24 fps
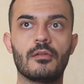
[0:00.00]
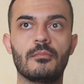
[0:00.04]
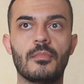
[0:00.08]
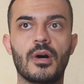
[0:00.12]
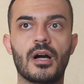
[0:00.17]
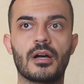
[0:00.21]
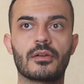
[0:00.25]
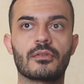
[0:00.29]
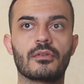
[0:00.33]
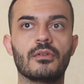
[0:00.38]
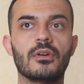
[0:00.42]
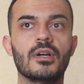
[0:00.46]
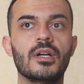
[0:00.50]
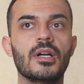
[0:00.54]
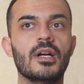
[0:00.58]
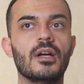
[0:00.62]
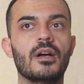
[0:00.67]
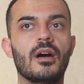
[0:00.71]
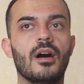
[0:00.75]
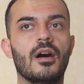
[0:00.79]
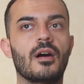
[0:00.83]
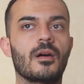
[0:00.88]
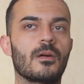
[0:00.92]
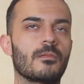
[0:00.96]
model.
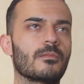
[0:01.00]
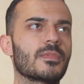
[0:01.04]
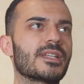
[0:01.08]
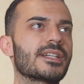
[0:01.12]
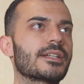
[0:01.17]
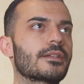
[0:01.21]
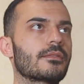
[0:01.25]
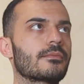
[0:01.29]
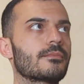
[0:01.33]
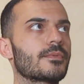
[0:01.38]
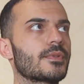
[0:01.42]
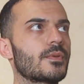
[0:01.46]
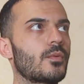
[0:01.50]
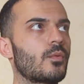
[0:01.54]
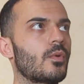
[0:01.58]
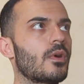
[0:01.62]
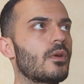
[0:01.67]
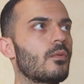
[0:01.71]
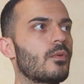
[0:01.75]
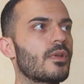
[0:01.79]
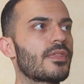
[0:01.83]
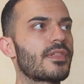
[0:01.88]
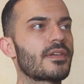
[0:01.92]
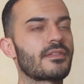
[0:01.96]
Like
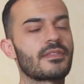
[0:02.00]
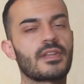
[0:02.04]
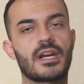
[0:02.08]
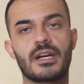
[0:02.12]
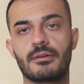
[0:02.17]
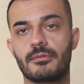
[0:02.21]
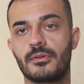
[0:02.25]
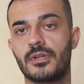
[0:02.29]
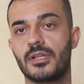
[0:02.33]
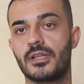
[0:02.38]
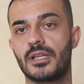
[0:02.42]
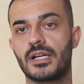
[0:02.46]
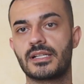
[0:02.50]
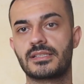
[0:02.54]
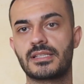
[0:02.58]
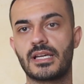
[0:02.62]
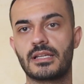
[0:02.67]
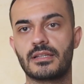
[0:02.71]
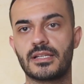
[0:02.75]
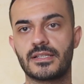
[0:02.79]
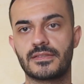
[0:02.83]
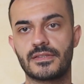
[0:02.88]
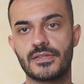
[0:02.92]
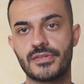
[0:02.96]
one thing that I really liked at
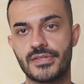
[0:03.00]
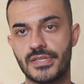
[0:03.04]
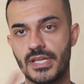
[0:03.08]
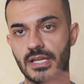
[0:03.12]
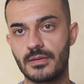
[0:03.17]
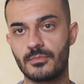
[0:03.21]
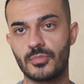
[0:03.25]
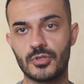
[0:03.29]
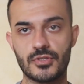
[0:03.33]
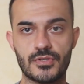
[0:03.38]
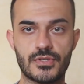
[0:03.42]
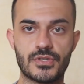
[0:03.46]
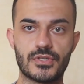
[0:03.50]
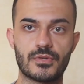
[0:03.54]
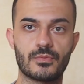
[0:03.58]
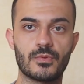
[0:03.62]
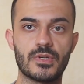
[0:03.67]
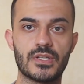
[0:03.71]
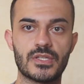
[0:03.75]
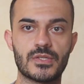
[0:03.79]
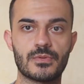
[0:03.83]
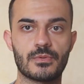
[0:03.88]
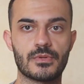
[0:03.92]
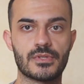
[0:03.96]
like the Staybridge
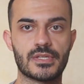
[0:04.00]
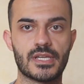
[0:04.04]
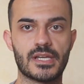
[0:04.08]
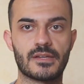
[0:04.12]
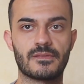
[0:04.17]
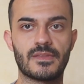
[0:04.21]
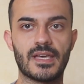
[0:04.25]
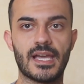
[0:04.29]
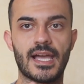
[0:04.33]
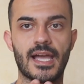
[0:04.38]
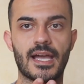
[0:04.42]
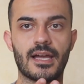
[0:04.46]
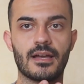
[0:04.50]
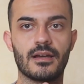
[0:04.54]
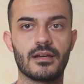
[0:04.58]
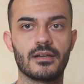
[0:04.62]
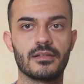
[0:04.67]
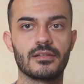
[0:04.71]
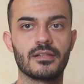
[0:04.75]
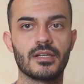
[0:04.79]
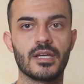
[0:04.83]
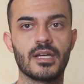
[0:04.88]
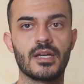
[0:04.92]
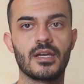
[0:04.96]
Suites was like they
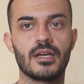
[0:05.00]
had